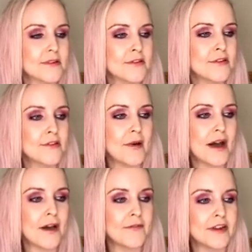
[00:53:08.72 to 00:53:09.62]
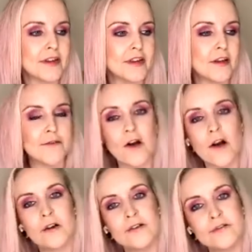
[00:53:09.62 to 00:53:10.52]
do you have any of your
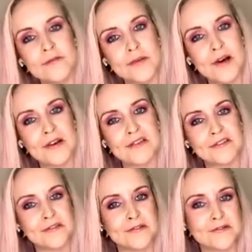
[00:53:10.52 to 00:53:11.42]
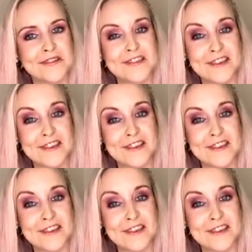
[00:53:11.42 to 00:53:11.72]
own personal